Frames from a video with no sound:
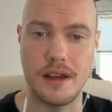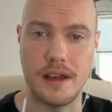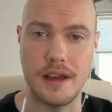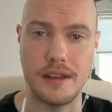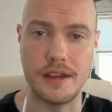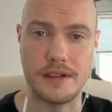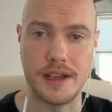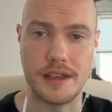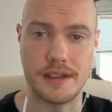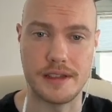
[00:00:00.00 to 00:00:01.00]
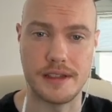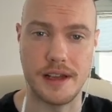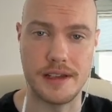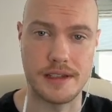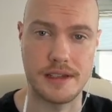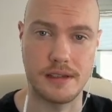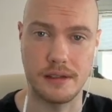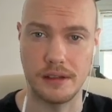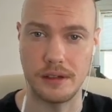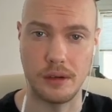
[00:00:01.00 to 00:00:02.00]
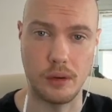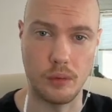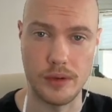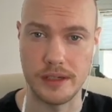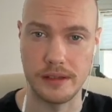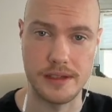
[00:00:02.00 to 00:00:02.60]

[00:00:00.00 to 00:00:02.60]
and then you get this nice little weekly